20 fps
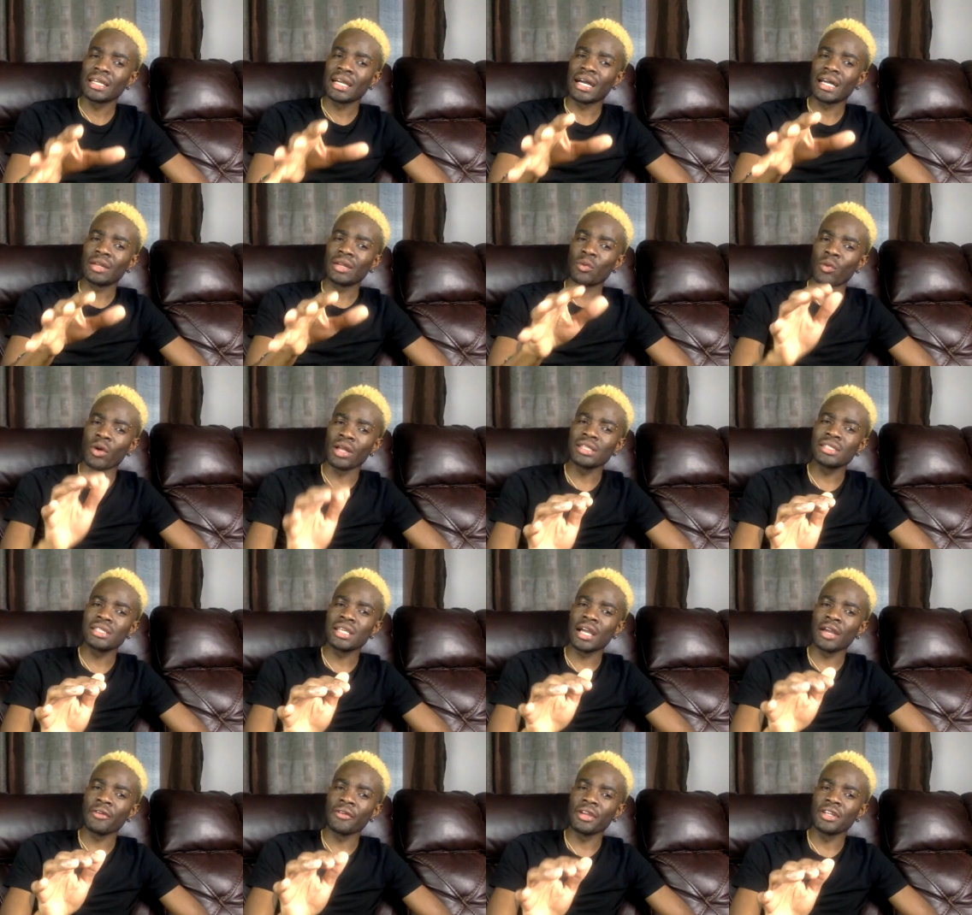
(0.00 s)
And once
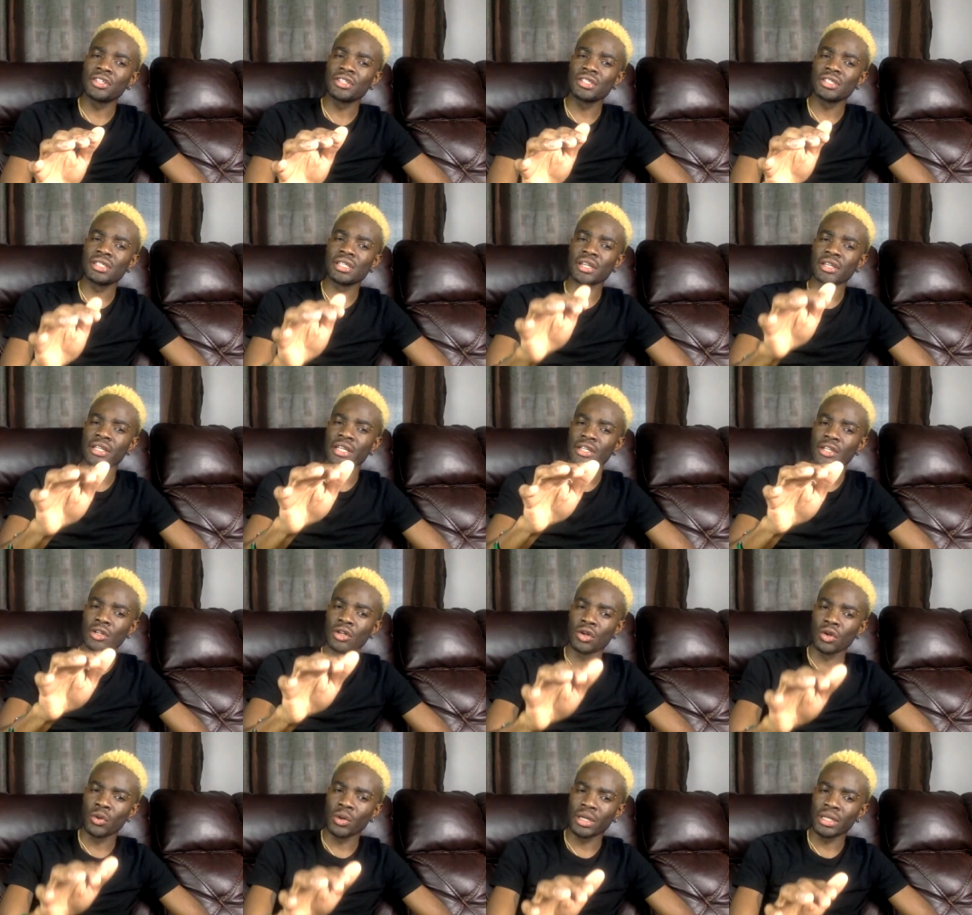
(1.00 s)
that reaches there, then you
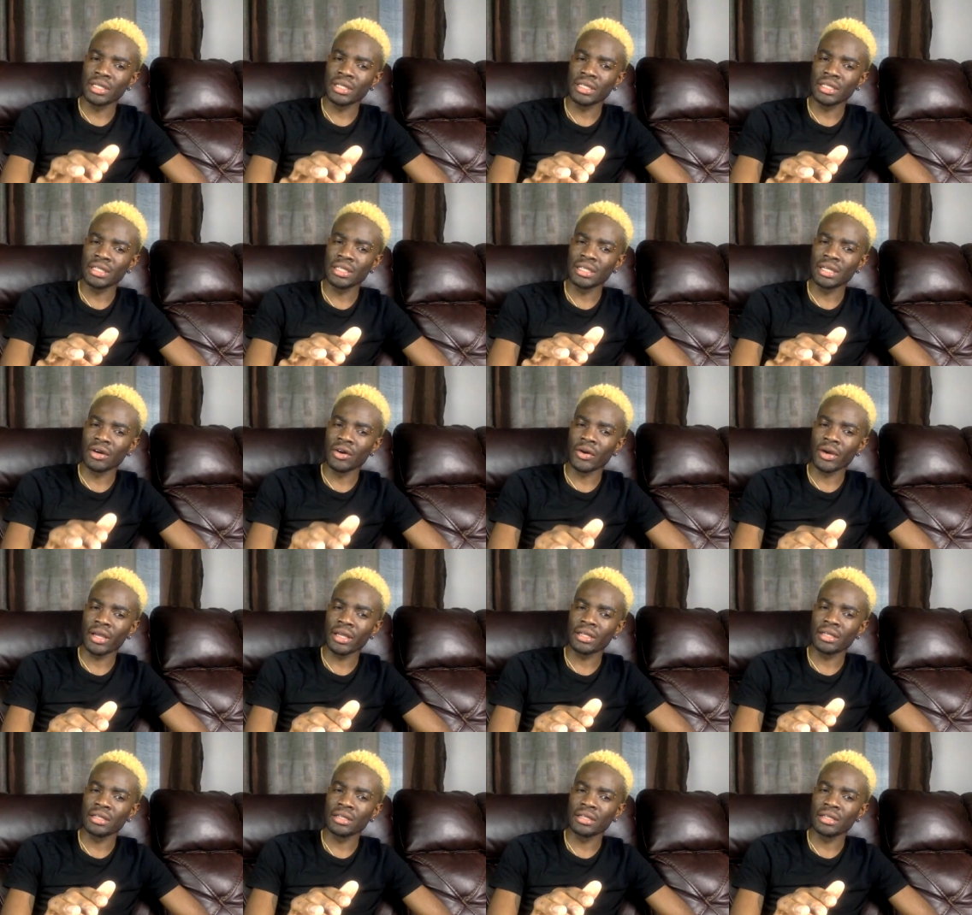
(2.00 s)
lower the, the oil,